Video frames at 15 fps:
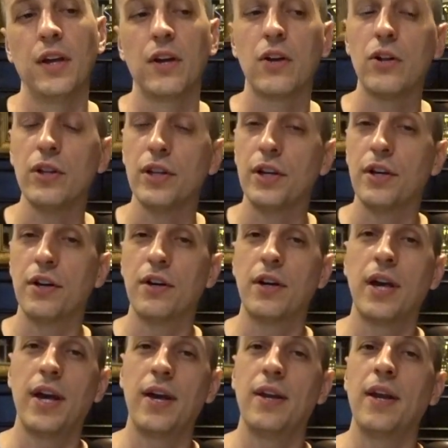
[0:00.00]
clear
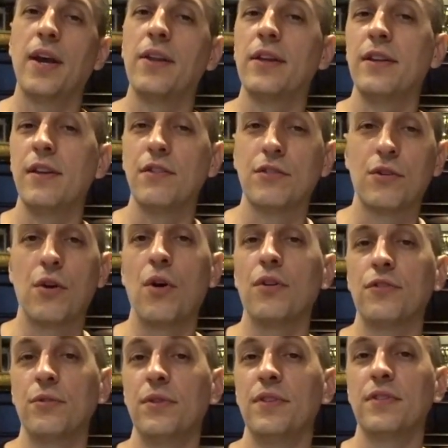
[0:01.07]
head LEDs are
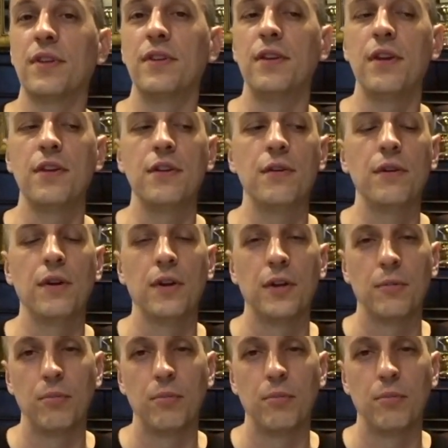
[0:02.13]
also discontinued,